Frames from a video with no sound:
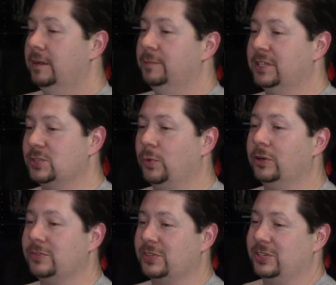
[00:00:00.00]
But this
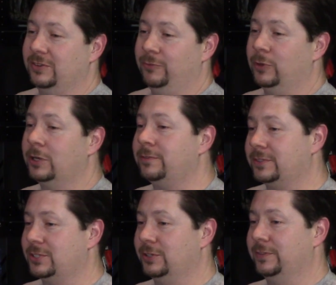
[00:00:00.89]
wonderful
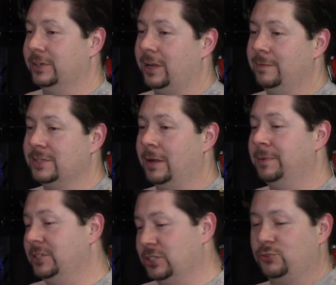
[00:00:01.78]
server comes up and just